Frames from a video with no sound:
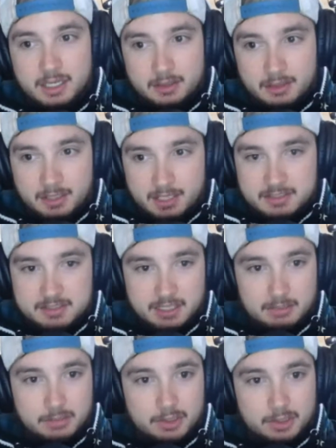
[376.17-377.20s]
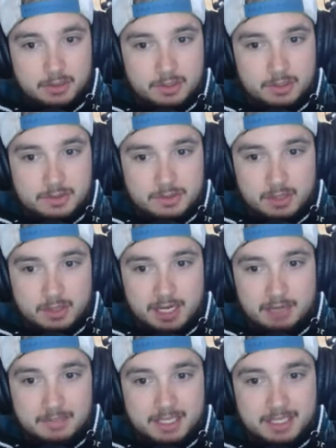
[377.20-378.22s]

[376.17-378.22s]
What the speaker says: the next time you go and use their app.